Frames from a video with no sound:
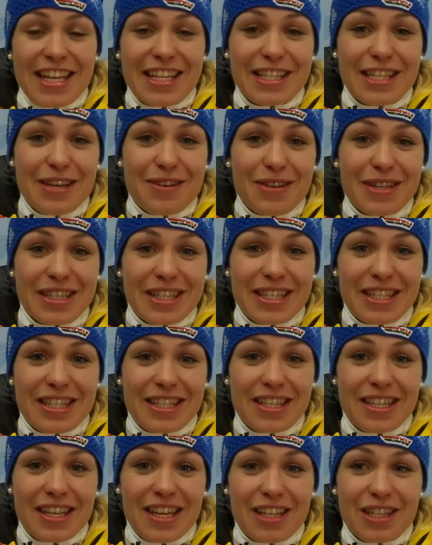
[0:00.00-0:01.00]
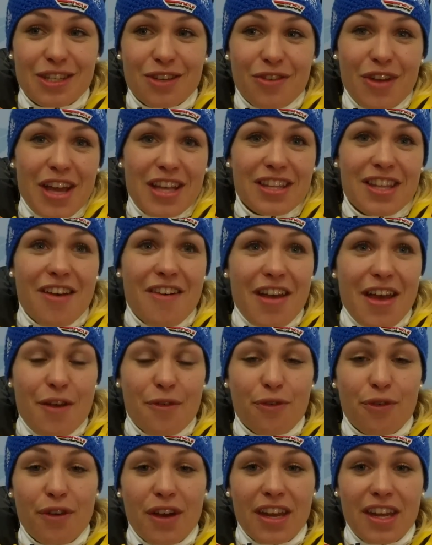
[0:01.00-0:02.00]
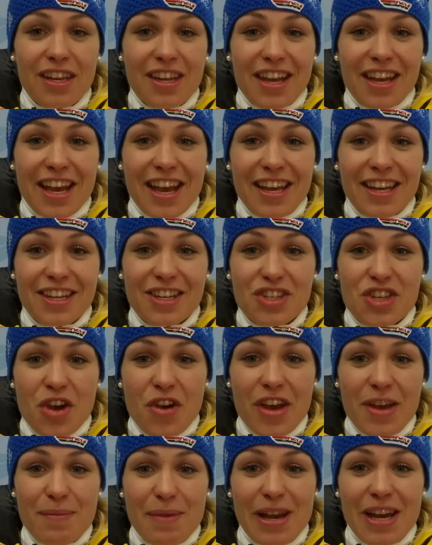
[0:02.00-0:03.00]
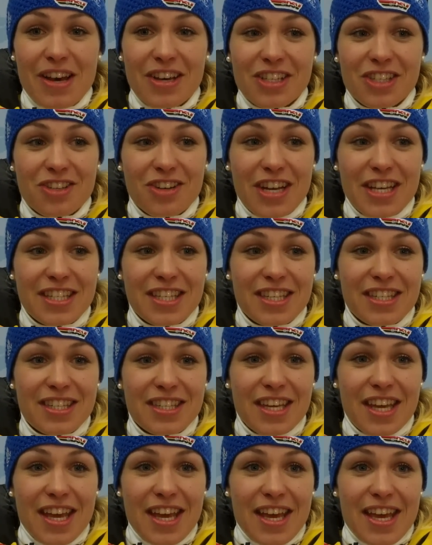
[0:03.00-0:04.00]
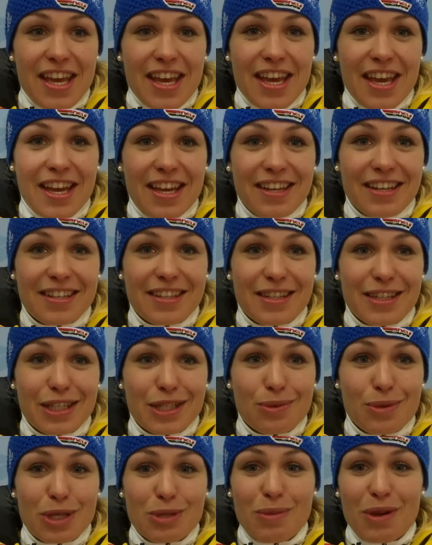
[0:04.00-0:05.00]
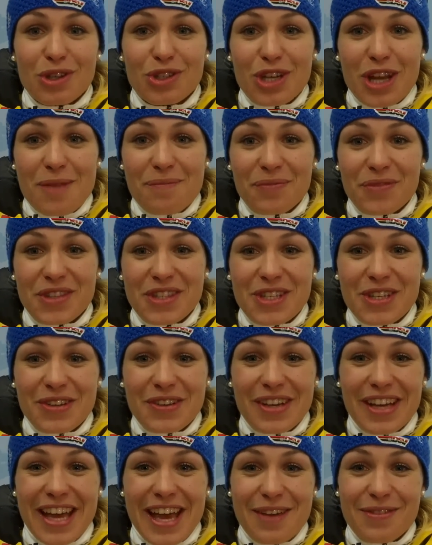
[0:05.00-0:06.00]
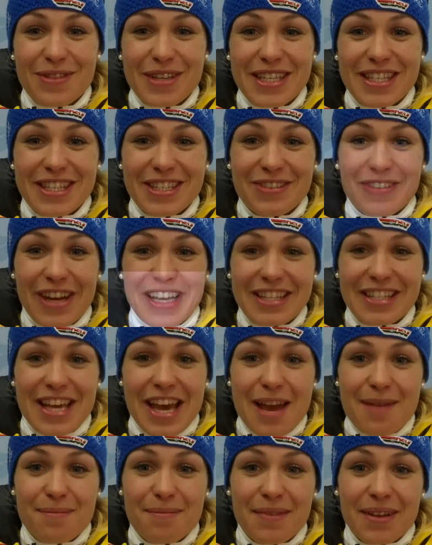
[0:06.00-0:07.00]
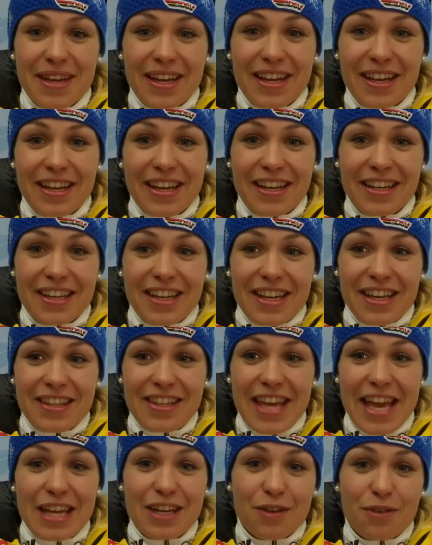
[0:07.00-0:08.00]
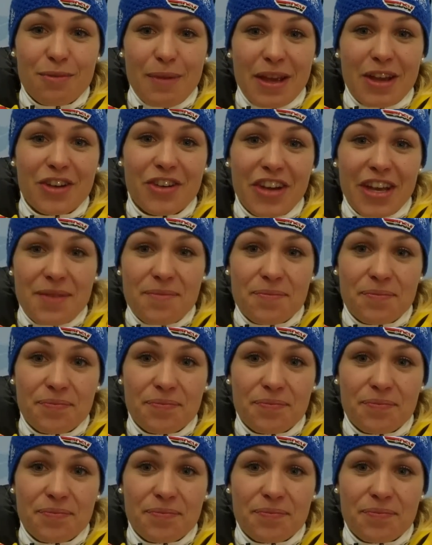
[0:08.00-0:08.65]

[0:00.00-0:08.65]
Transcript: and so it's it's great now. I have fun and I can enjoy my last races, and this was my dream to have this great time uh, the end of my career.